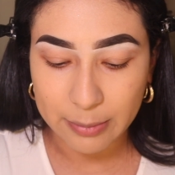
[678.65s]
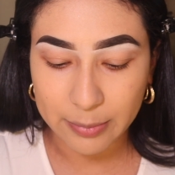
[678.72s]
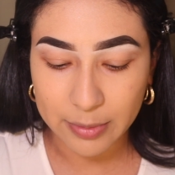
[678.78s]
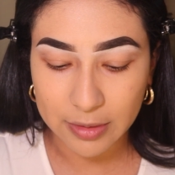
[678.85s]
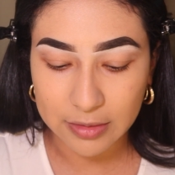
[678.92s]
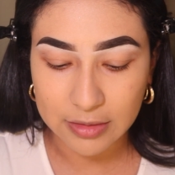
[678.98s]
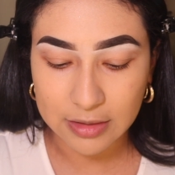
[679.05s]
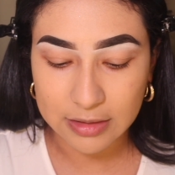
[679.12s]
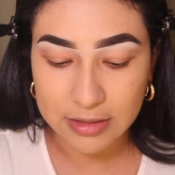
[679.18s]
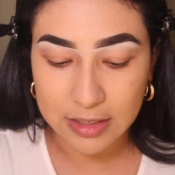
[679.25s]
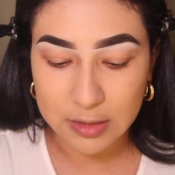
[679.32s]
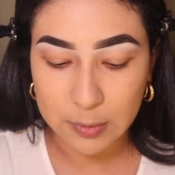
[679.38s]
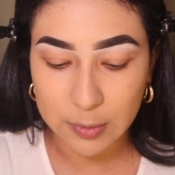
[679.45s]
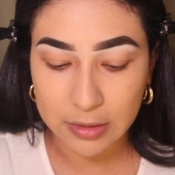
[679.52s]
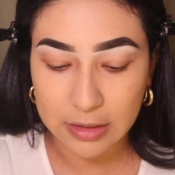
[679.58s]
But this
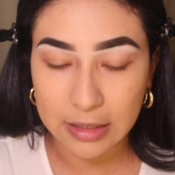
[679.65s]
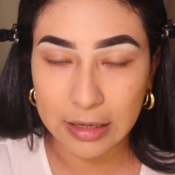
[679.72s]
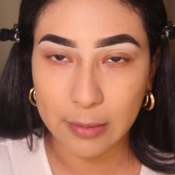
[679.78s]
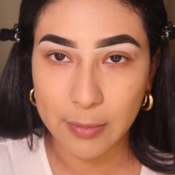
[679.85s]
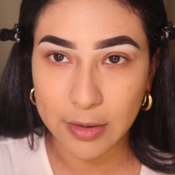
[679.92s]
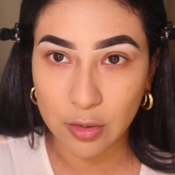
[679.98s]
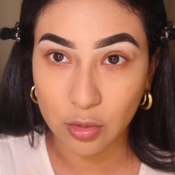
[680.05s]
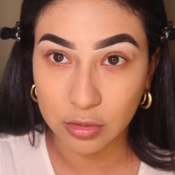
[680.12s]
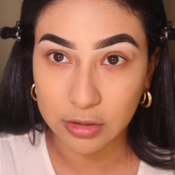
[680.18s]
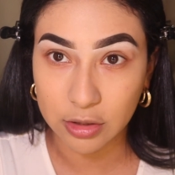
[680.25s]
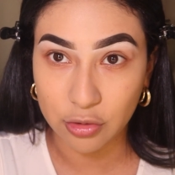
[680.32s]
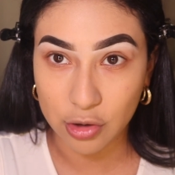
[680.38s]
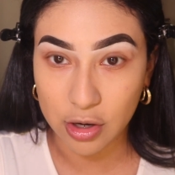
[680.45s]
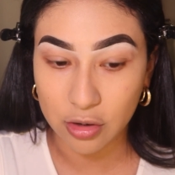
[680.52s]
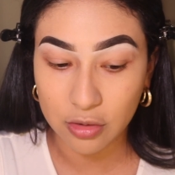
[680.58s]
has been like my holy
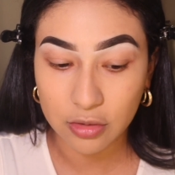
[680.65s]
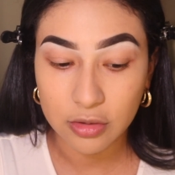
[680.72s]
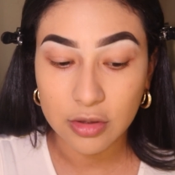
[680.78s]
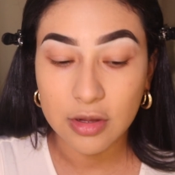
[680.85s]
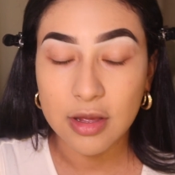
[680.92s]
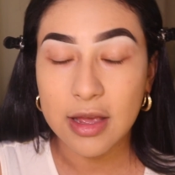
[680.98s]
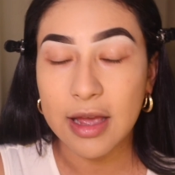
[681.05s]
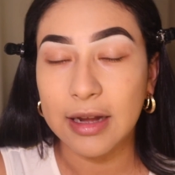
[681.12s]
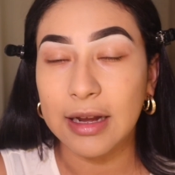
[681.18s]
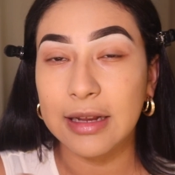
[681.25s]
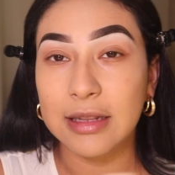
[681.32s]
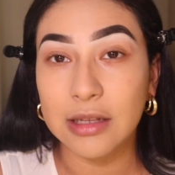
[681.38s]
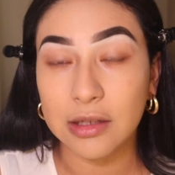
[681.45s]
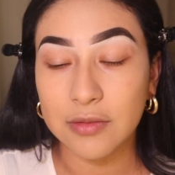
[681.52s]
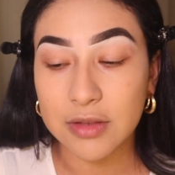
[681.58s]
grail and I
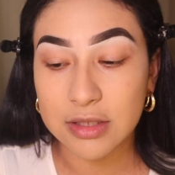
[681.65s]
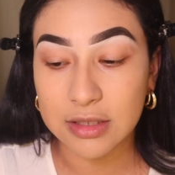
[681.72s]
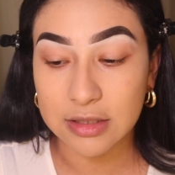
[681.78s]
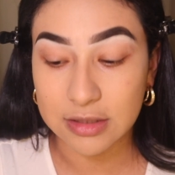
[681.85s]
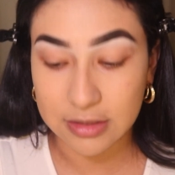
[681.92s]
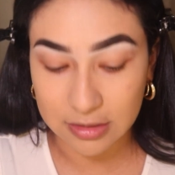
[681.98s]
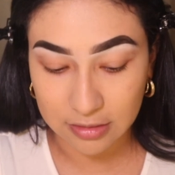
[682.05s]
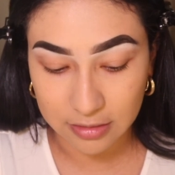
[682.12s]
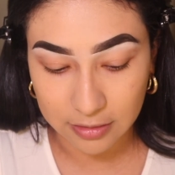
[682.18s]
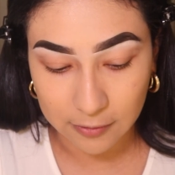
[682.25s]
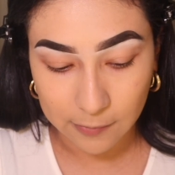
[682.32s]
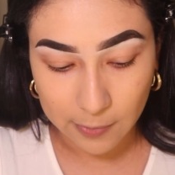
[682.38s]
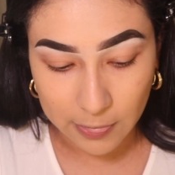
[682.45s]
love this concealer.